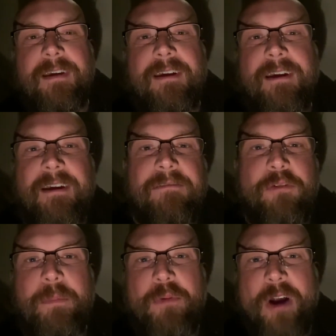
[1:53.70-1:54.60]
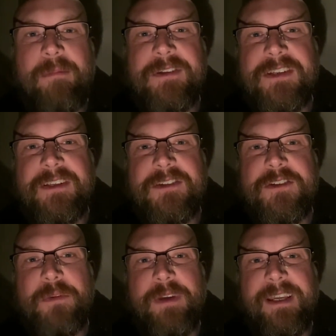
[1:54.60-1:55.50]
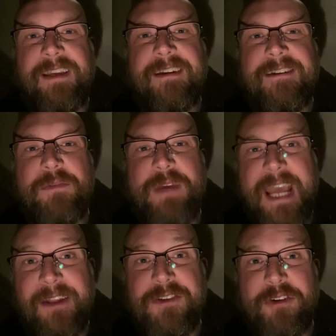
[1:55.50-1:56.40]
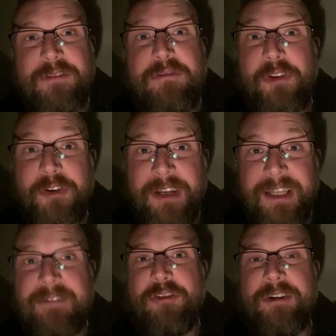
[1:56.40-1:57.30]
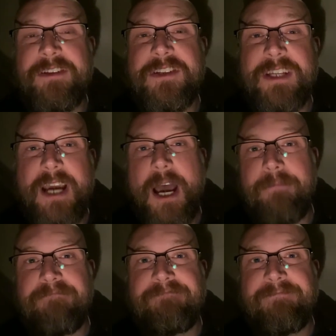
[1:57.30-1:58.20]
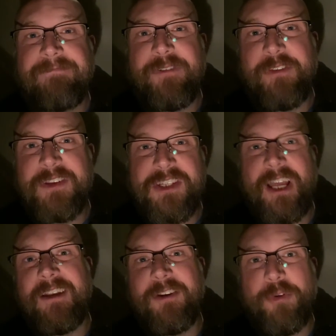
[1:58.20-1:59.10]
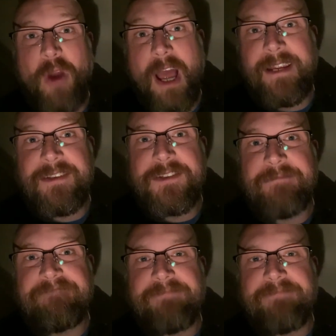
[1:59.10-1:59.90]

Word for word: uh, for the promises to be, to be answered, for their deliverance to come, for the sun to rise.